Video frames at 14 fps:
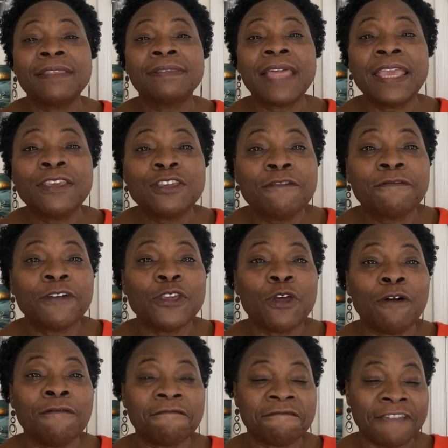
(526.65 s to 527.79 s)
Thank You for
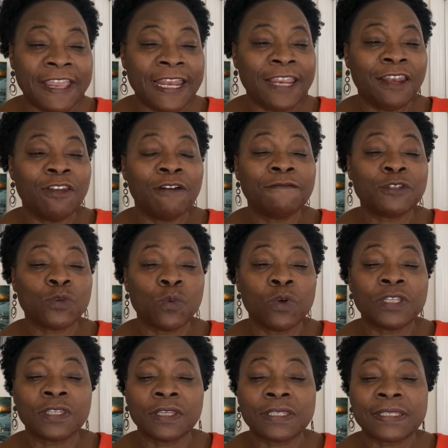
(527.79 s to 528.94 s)
Your unfailing love
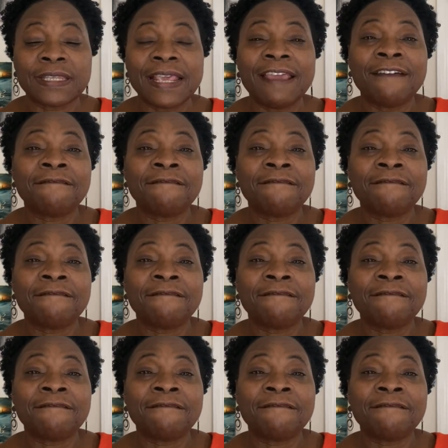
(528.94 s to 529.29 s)
towards us.